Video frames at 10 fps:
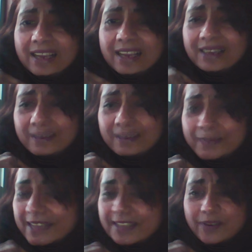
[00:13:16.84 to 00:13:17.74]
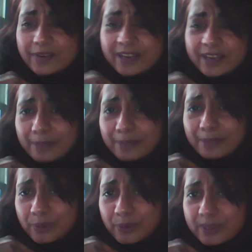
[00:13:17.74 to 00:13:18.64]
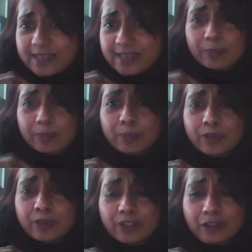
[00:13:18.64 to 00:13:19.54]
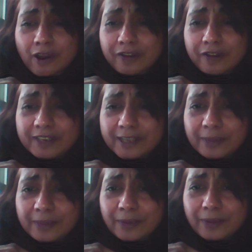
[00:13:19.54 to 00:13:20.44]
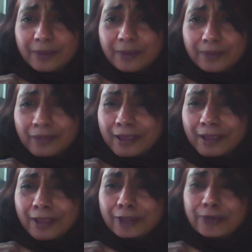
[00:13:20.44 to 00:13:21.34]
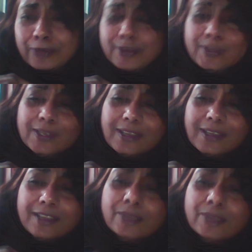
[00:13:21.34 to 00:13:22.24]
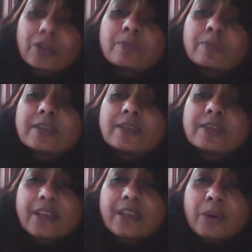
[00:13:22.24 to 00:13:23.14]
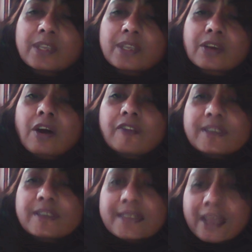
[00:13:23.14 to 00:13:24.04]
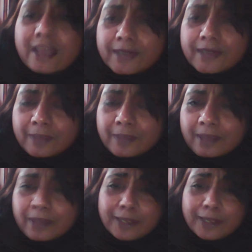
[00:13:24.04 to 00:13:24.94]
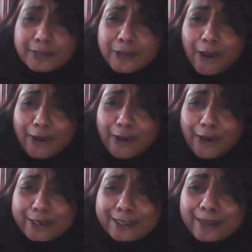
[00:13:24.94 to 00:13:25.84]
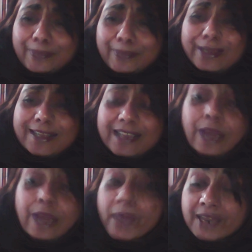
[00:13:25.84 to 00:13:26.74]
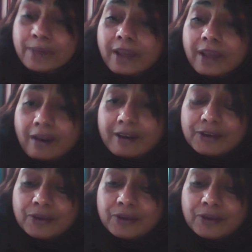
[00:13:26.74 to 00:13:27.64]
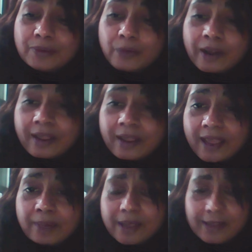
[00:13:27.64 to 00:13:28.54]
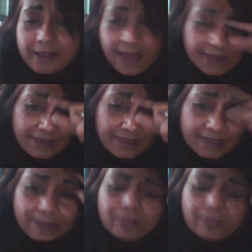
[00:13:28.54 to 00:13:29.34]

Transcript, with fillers: um, desecrating my boots, put on the coffee table. You know, so so it almost looks like oh, it's a coffee stain or something, but it's yeah. not. It's somebody has oh, and in my art room where I had my classes,